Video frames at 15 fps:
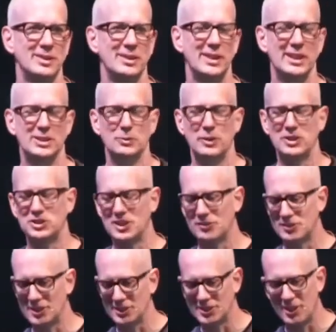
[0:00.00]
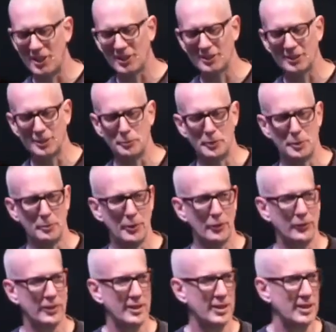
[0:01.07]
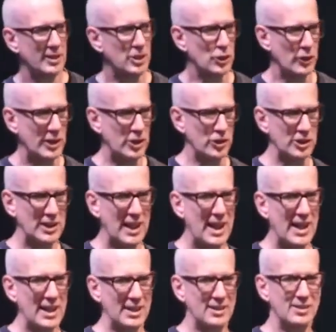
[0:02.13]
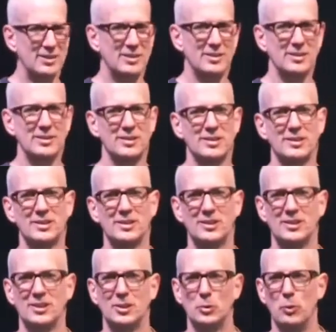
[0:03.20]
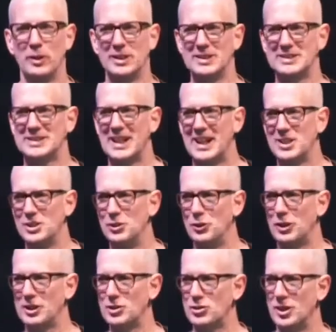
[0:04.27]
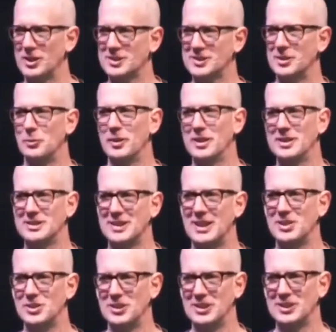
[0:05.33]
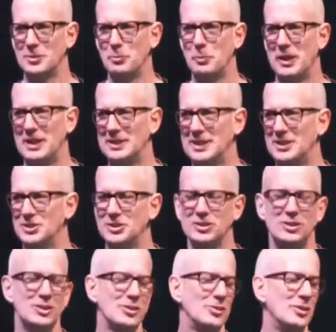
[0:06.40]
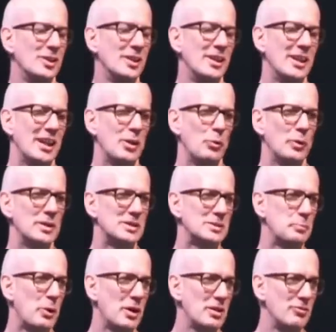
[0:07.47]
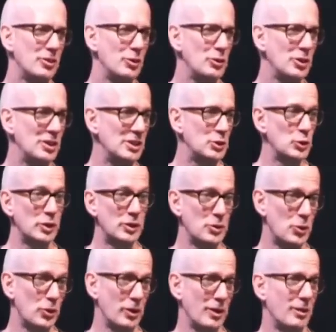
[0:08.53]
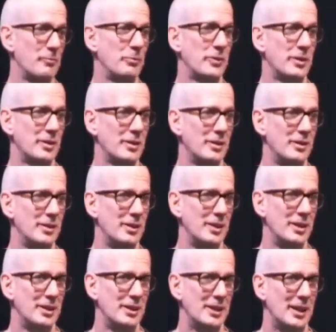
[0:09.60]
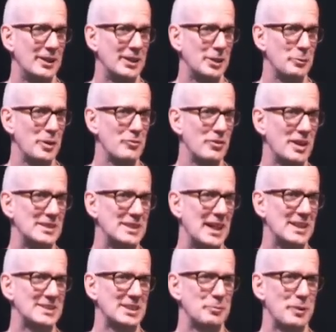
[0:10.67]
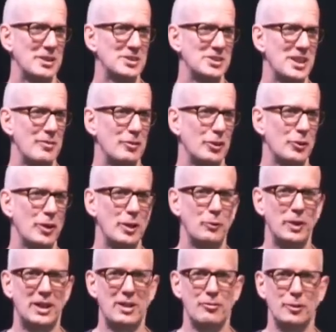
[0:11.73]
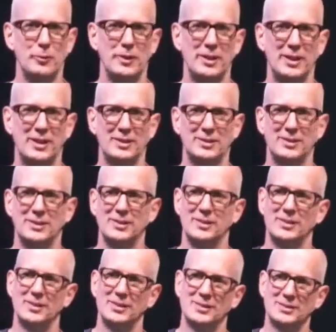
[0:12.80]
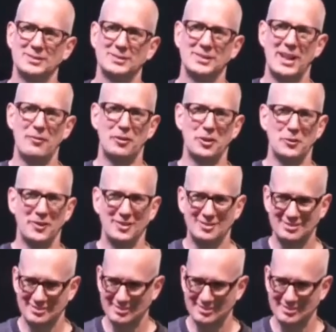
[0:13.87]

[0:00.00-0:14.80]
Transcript: Next week, Jeff's going to talk a little bit about your inner guide, what inside you can trust and what inside you need to pay attention to, and what's part of you you need to ignore. I think it'll be a fantastic message. Have a great week, everybody. Have a good one.